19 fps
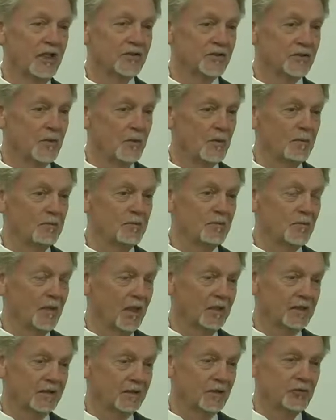and some of them
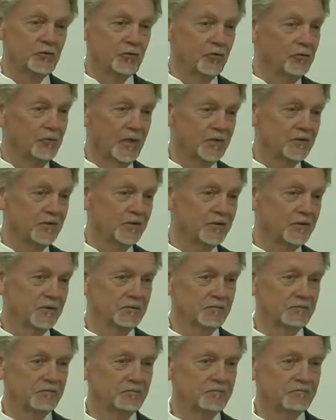not the true
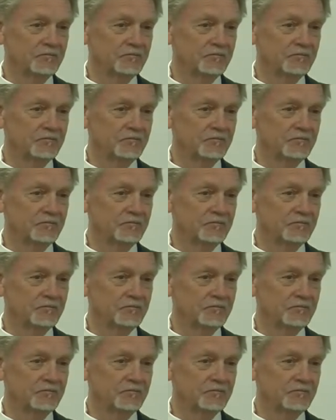message.